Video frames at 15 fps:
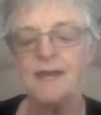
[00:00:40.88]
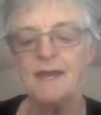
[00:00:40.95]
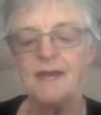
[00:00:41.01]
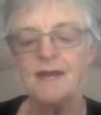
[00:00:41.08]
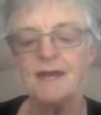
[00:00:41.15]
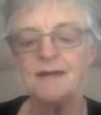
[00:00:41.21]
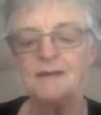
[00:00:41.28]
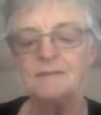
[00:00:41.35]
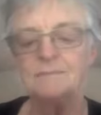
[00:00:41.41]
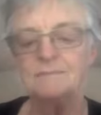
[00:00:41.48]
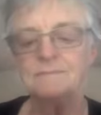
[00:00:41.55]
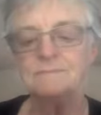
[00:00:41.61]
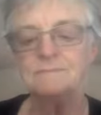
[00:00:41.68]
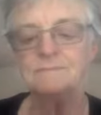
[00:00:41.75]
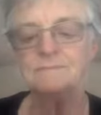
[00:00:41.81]

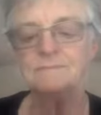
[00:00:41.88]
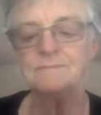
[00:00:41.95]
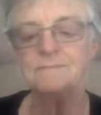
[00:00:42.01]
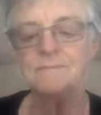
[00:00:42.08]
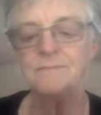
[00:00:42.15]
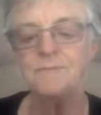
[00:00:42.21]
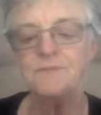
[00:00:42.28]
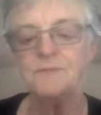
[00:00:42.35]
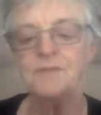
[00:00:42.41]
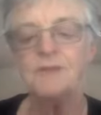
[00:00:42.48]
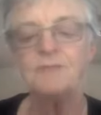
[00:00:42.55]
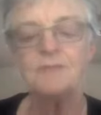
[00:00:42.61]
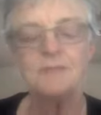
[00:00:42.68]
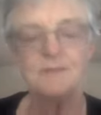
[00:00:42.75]
Um, Several